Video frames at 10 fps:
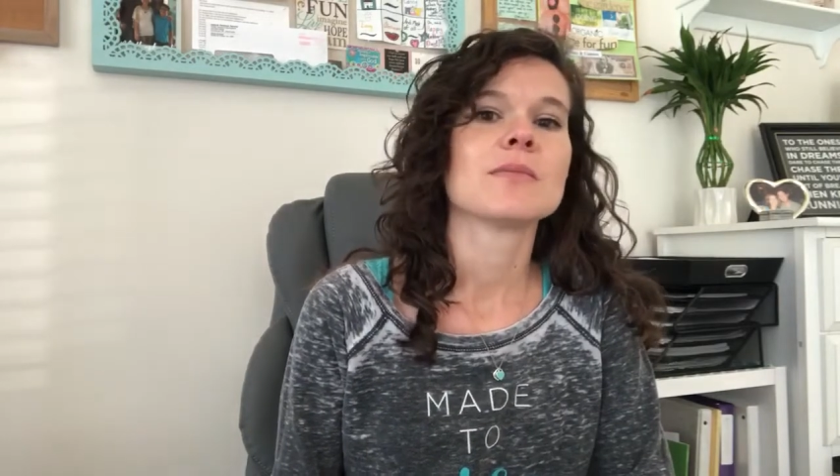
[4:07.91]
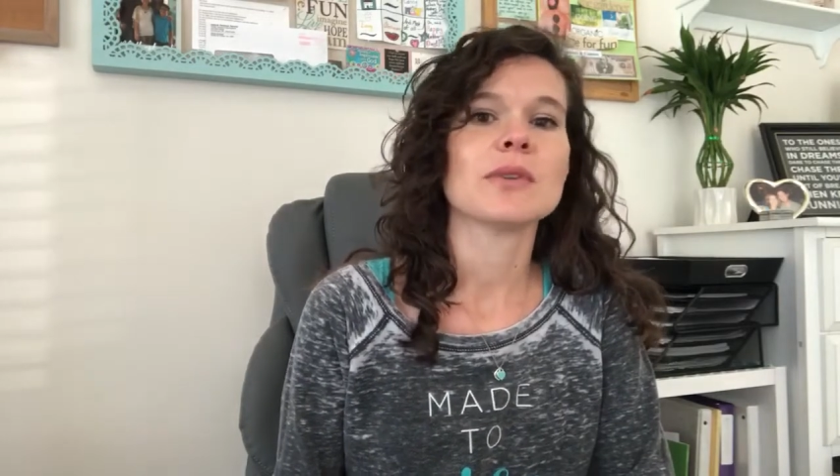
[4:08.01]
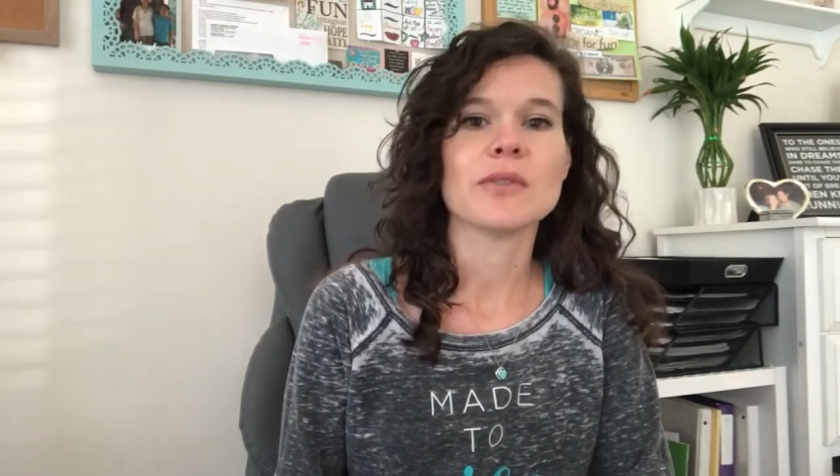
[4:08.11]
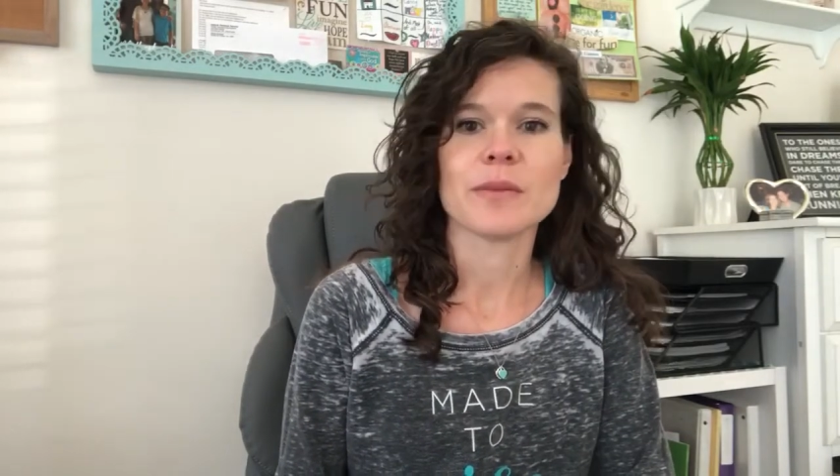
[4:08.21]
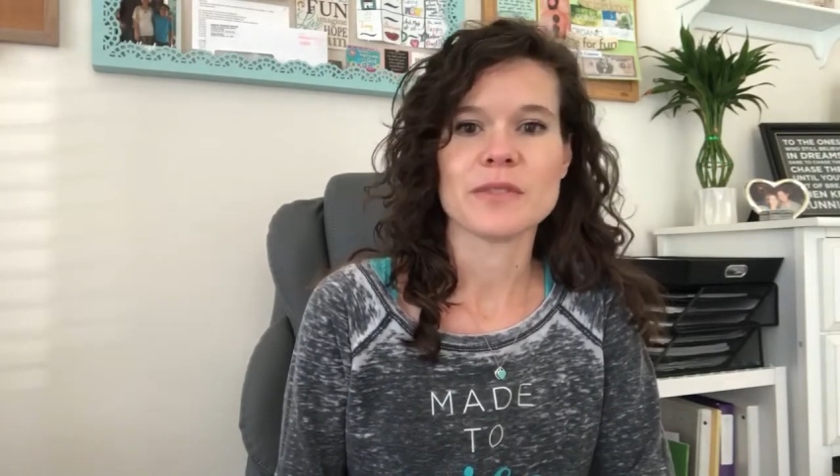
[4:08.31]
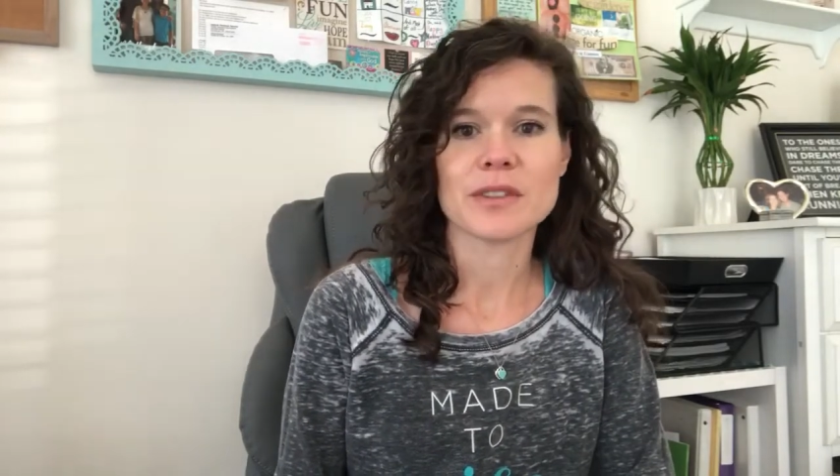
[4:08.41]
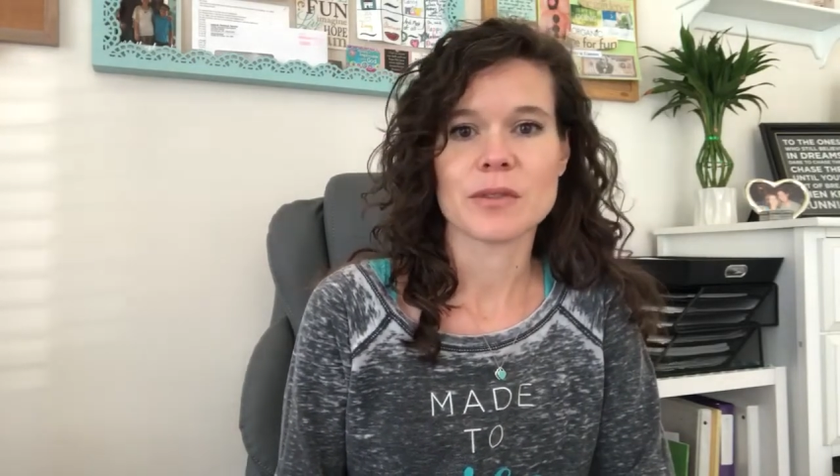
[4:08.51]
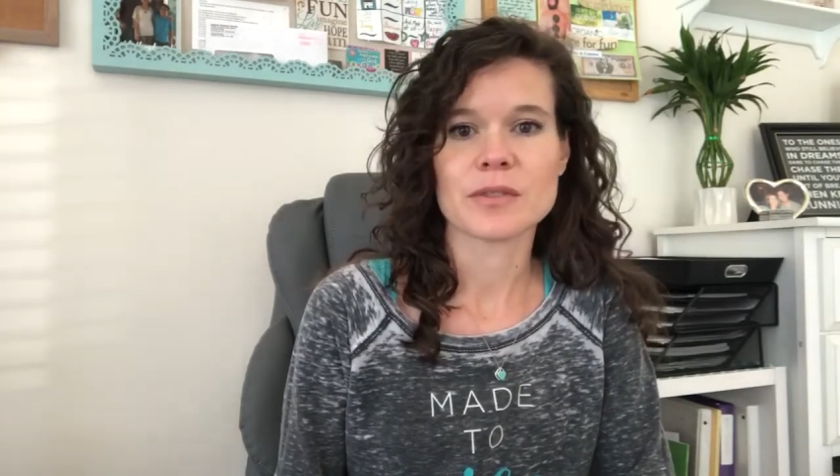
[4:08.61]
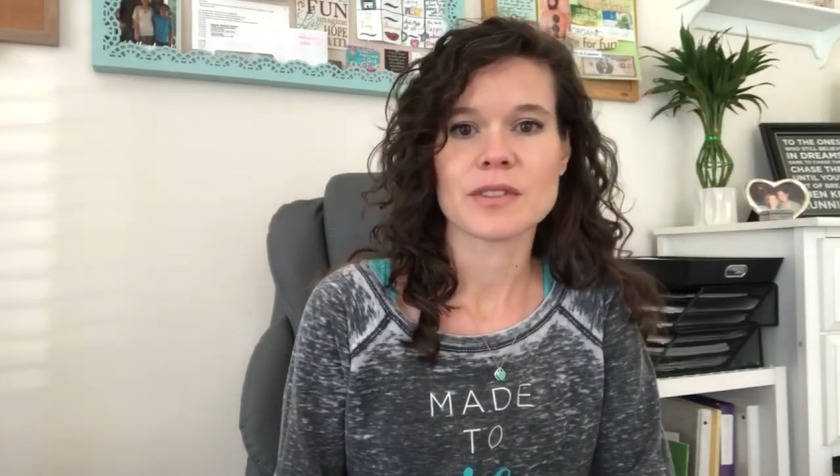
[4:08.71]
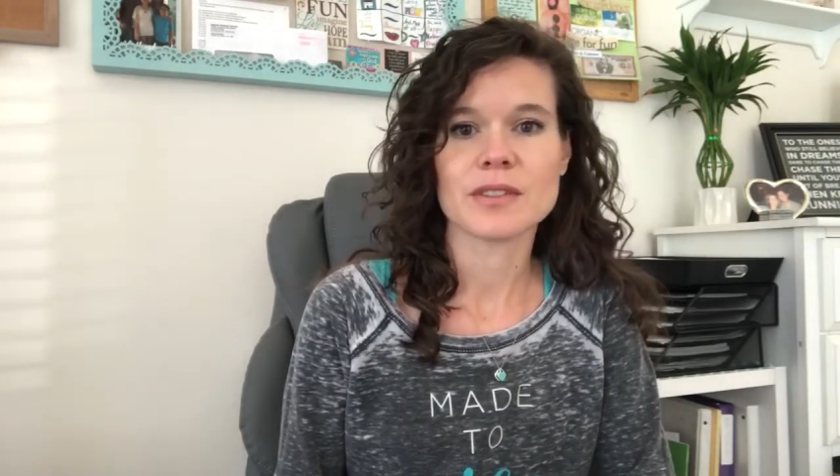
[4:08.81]
build
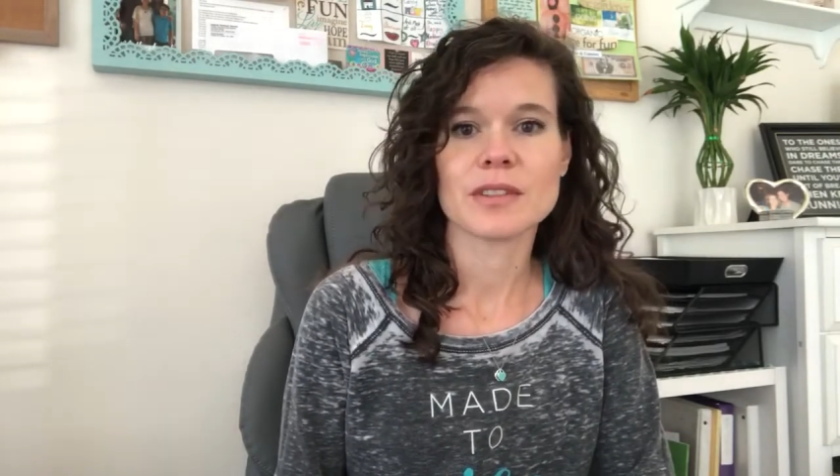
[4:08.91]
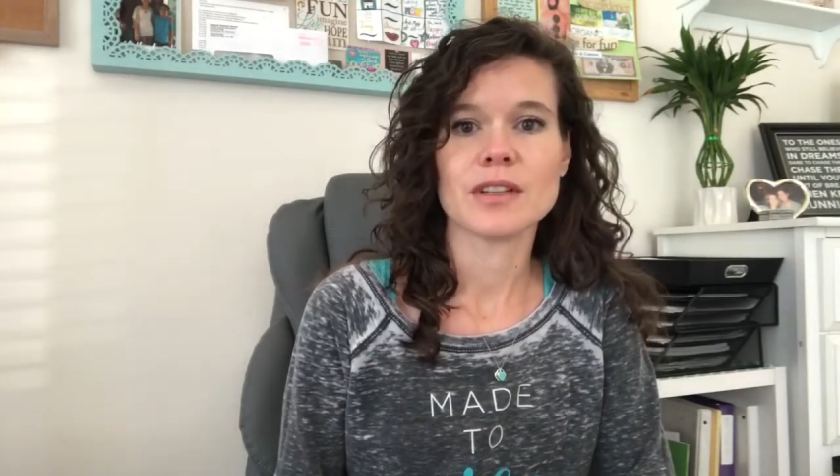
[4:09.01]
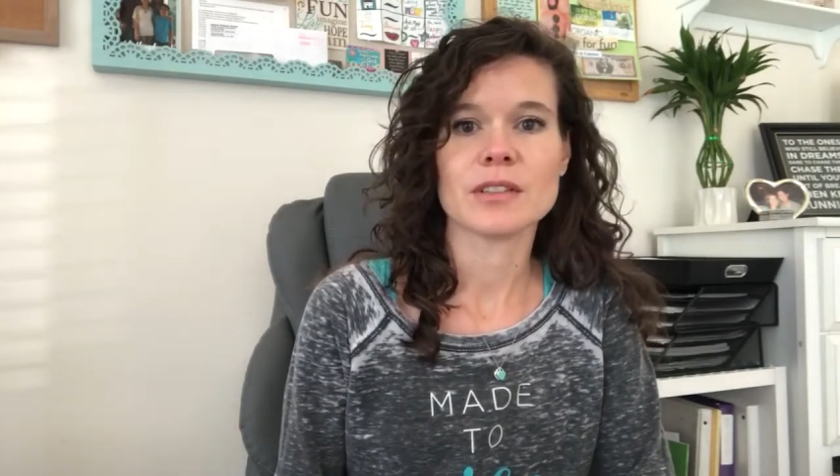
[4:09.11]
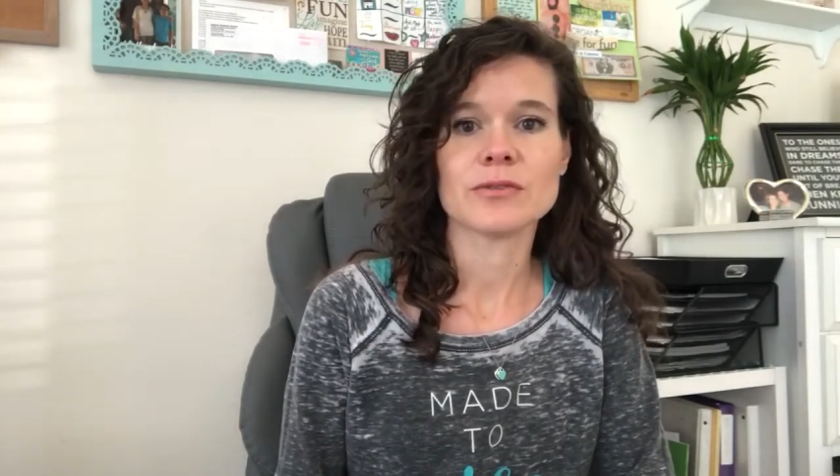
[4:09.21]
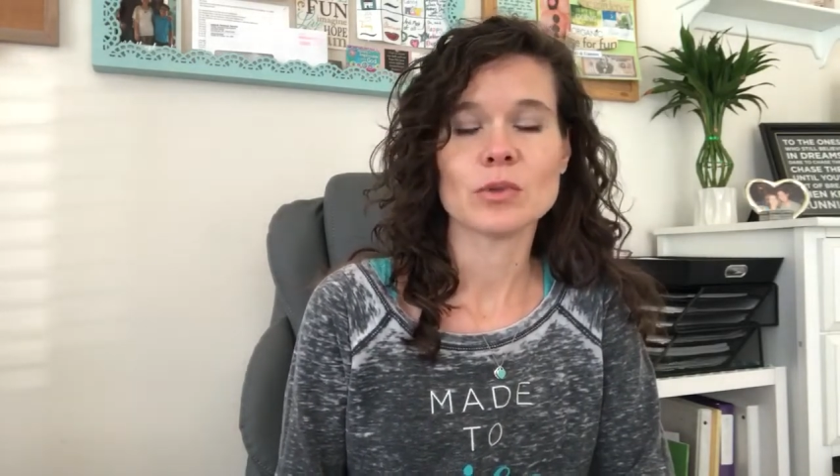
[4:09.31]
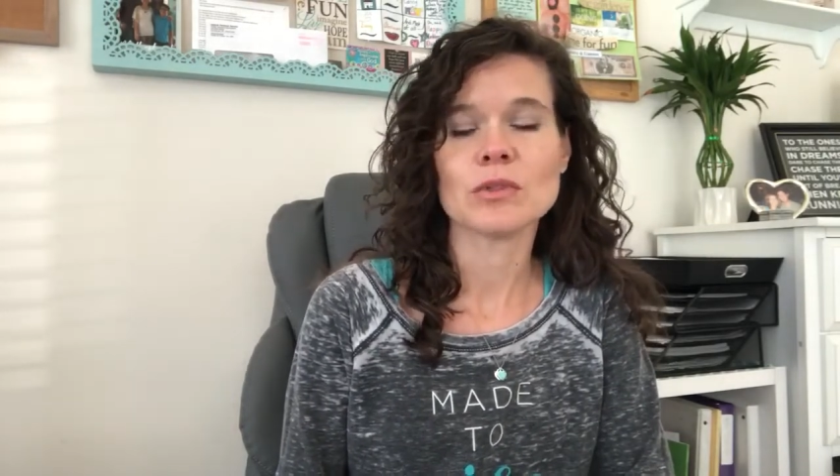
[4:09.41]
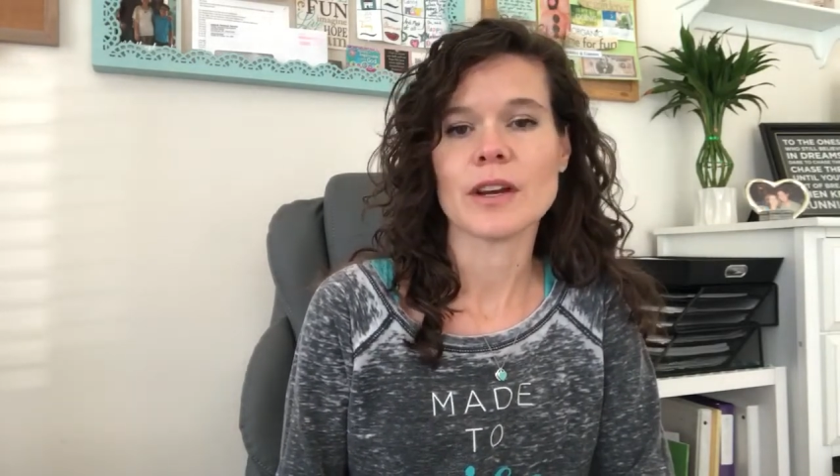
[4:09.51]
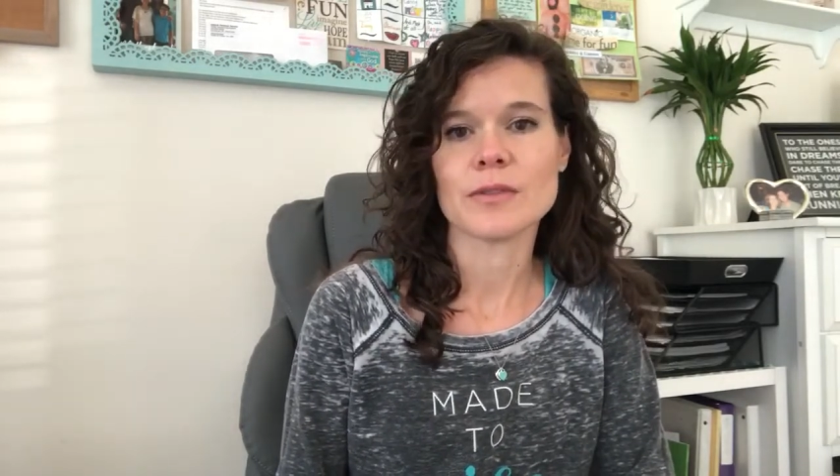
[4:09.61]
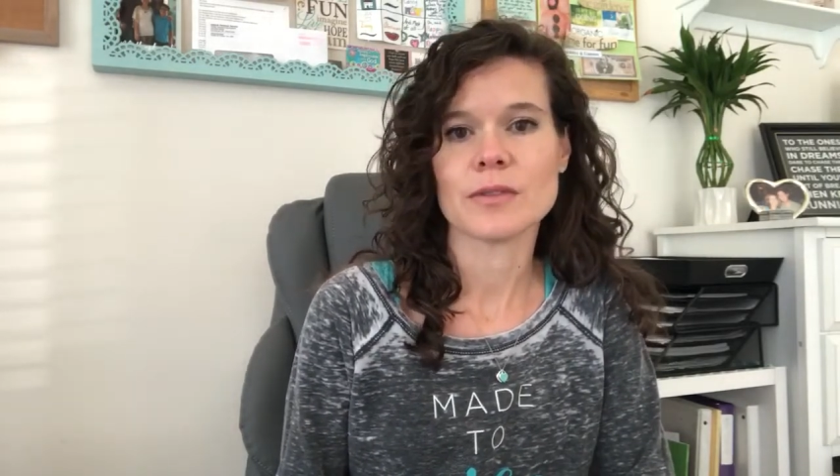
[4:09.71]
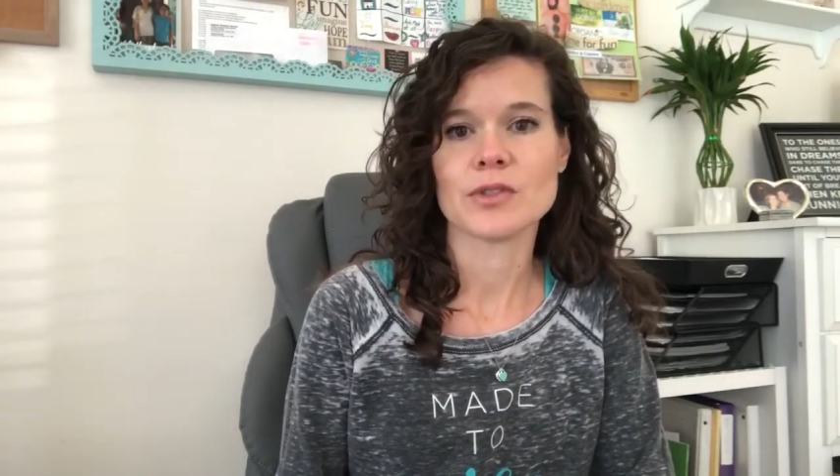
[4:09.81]
themselves a full
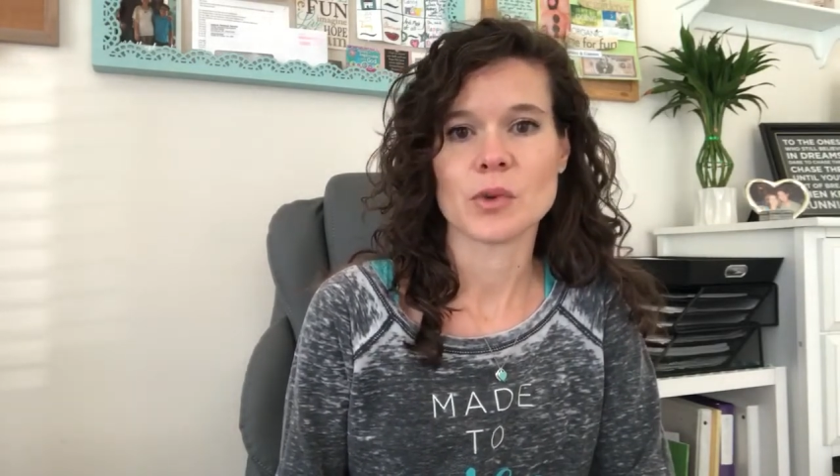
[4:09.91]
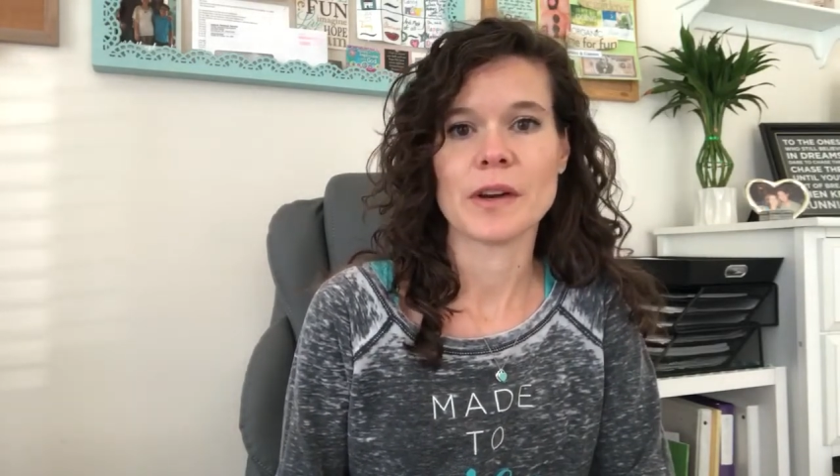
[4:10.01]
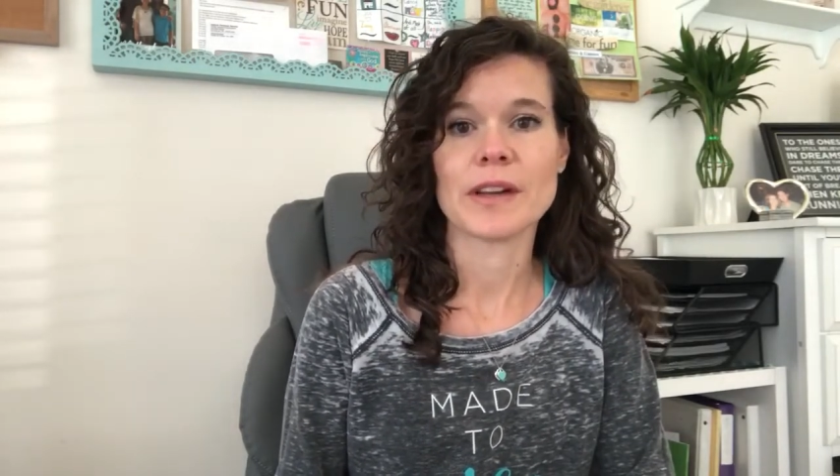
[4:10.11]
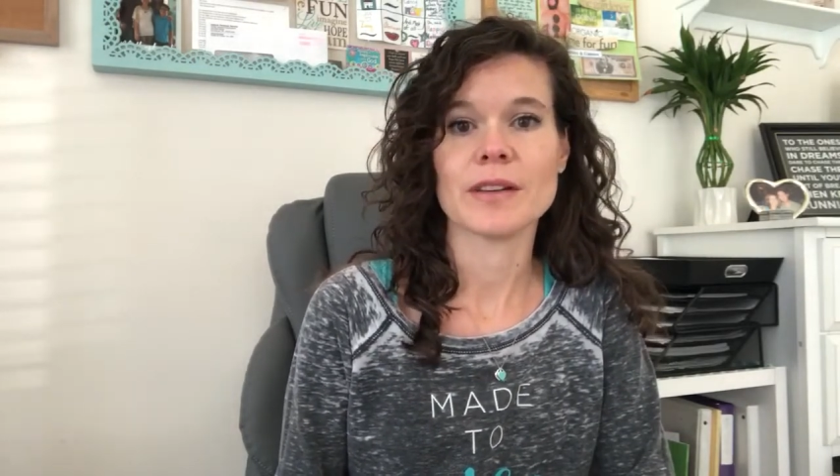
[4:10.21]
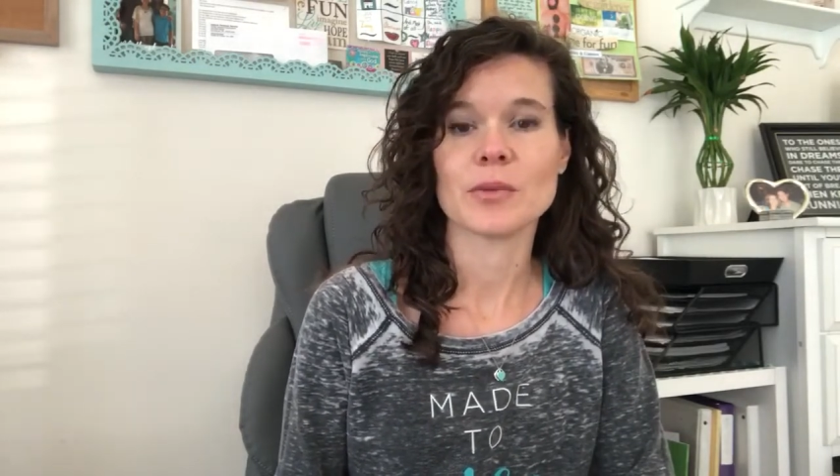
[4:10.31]
life of joy